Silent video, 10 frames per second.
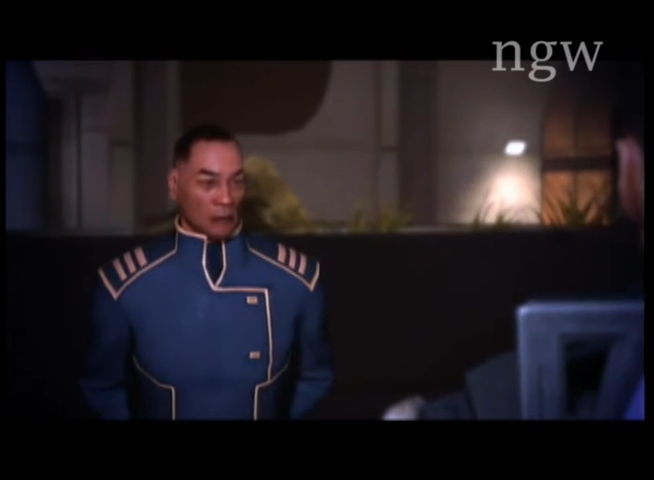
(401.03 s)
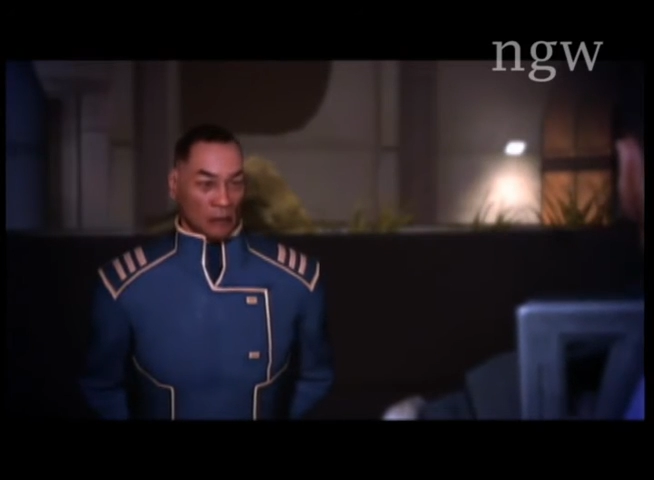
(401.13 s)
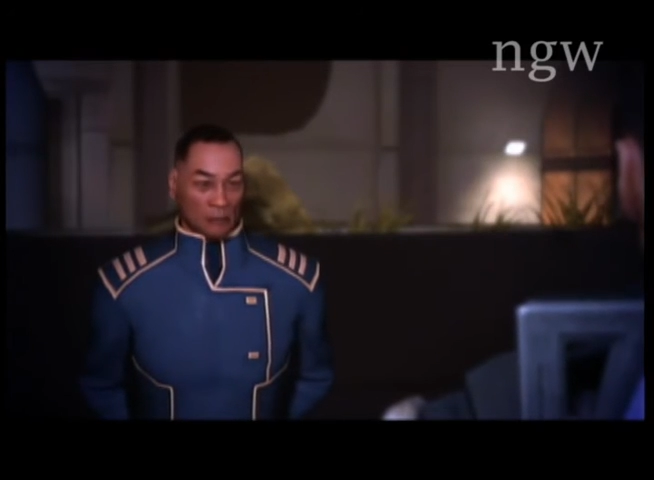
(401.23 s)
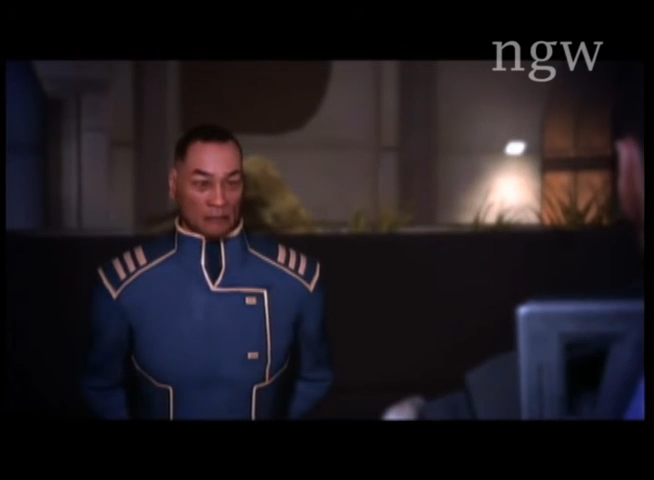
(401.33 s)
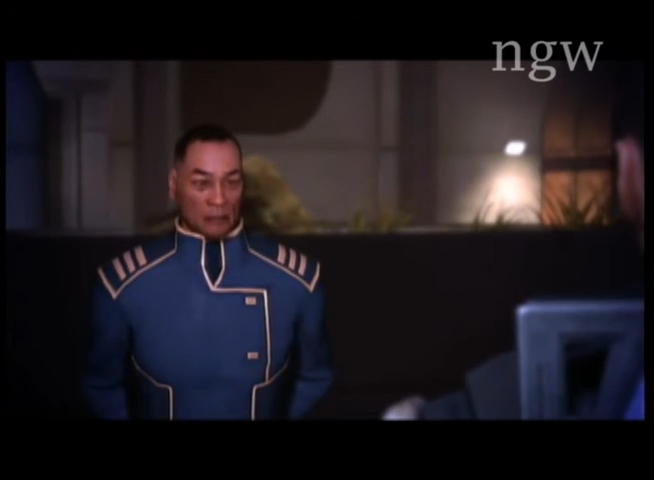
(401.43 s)
I
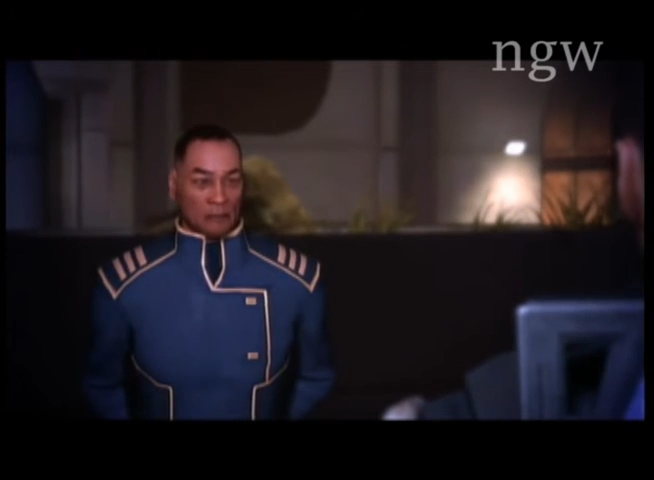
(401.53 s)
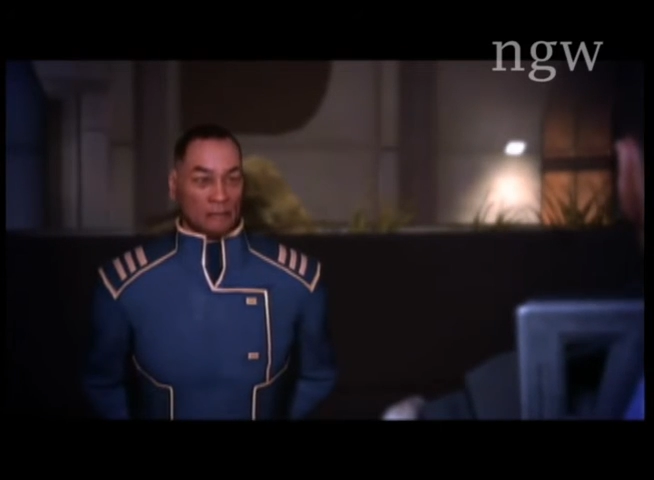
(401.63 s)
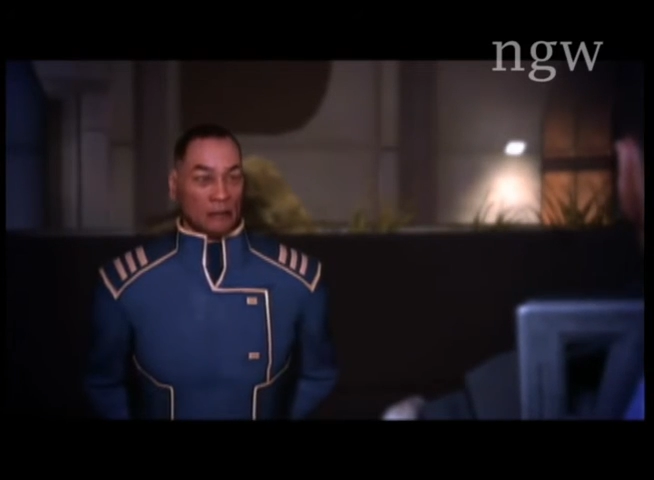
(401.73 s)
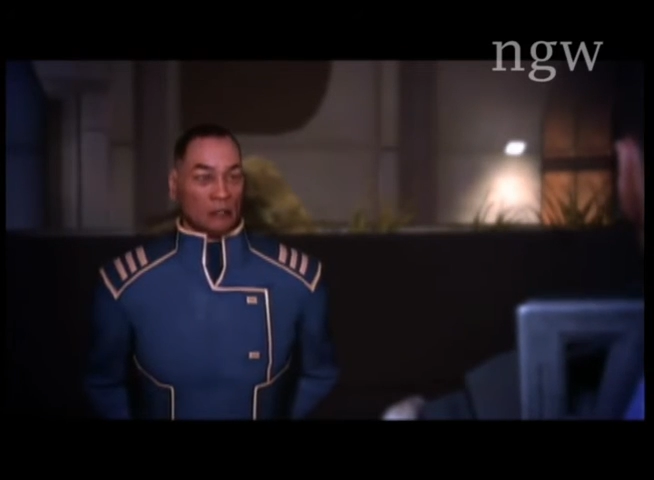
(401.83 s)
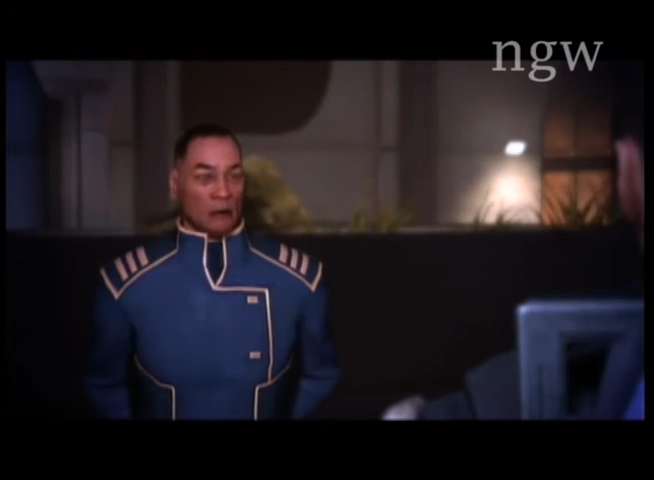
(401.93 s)
was part of
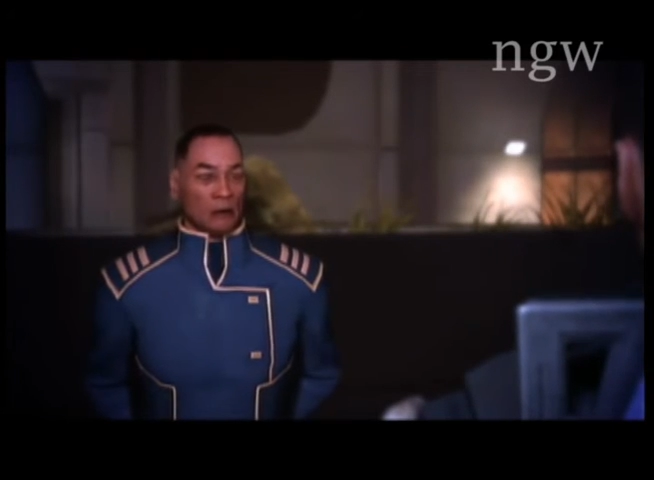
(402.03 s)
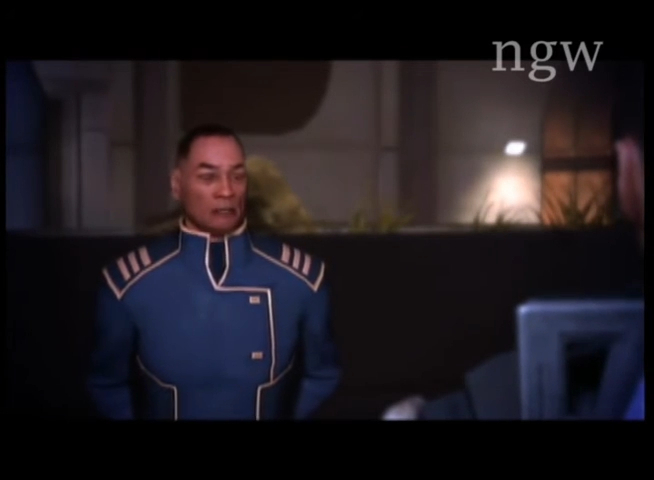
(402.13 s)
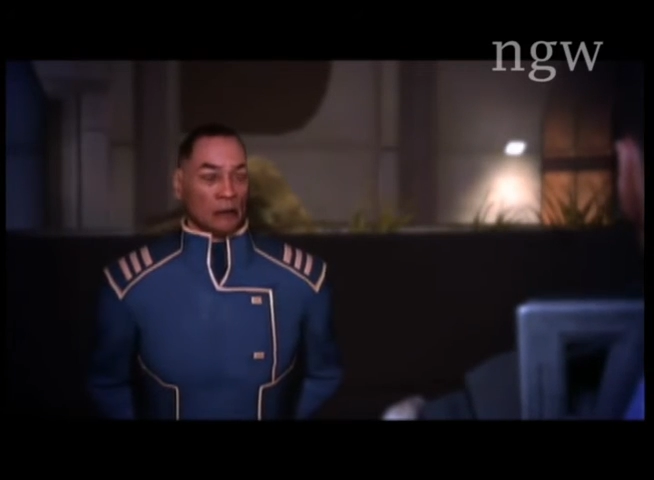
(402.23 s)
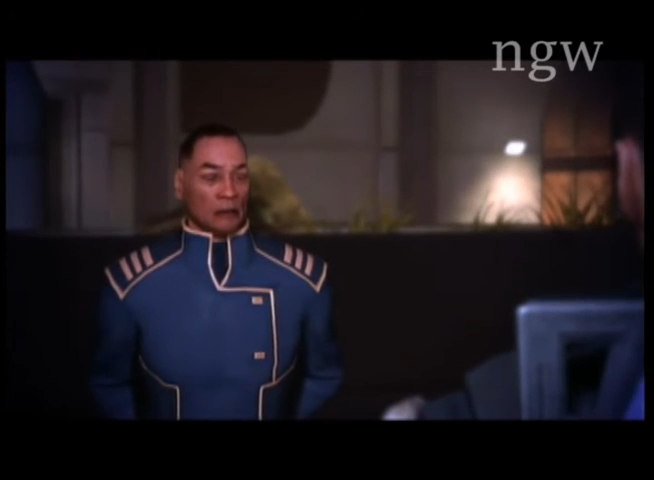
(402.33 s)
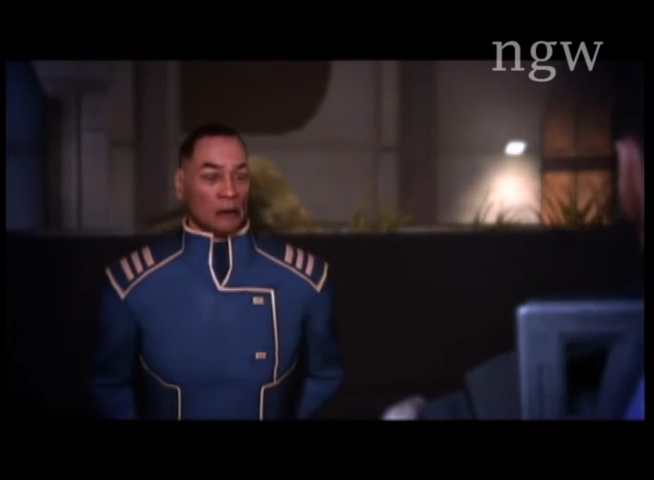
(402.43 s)
a mission in the
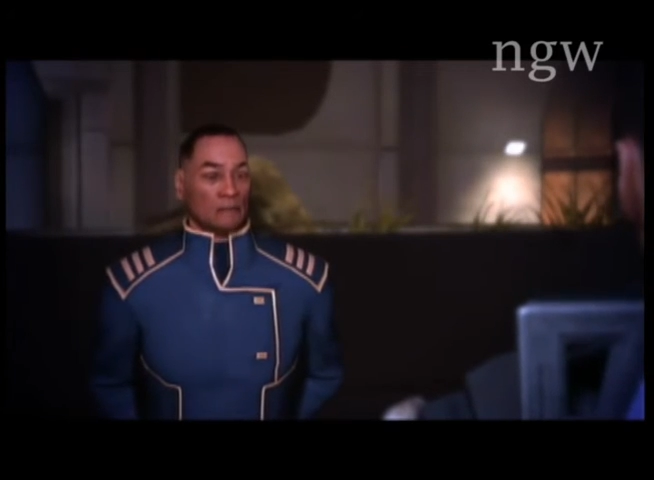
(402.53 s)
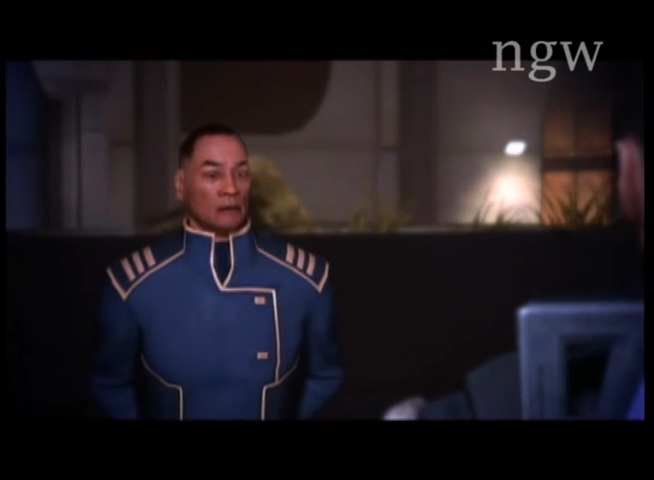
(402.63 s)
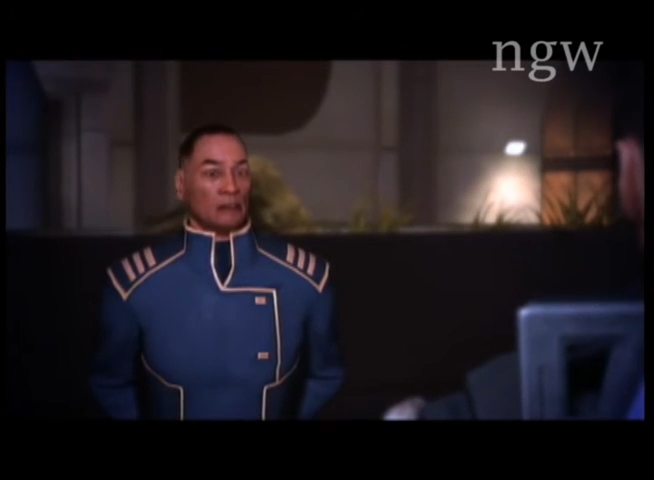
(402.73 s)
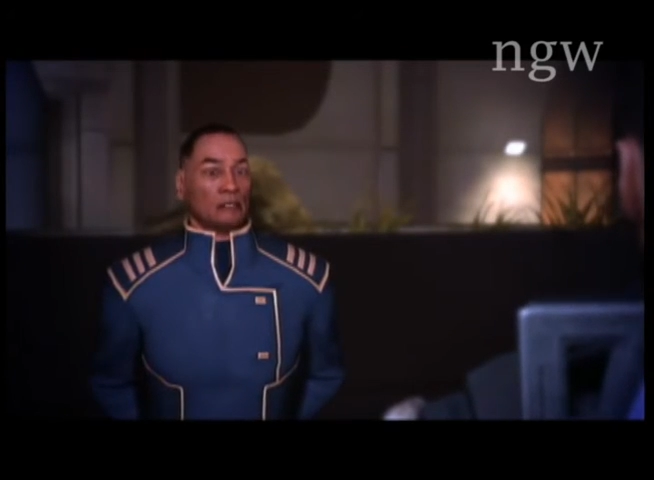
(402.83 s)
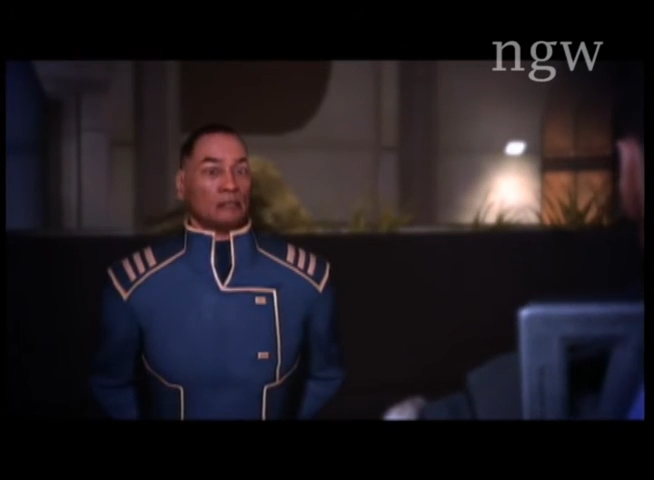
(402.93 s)
Skillian
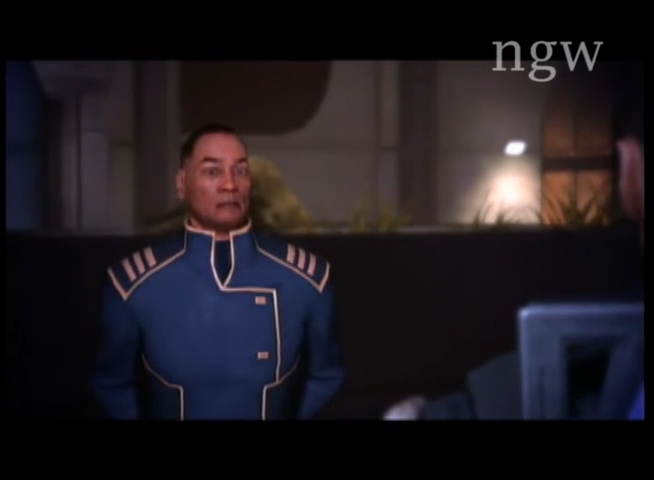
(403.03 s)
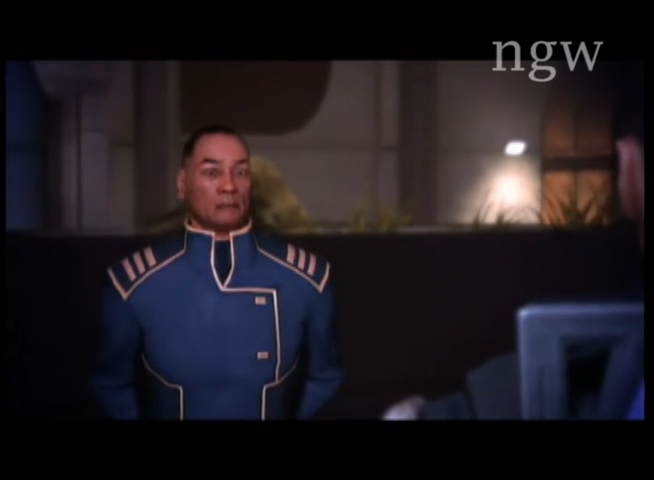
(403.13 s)
Verge.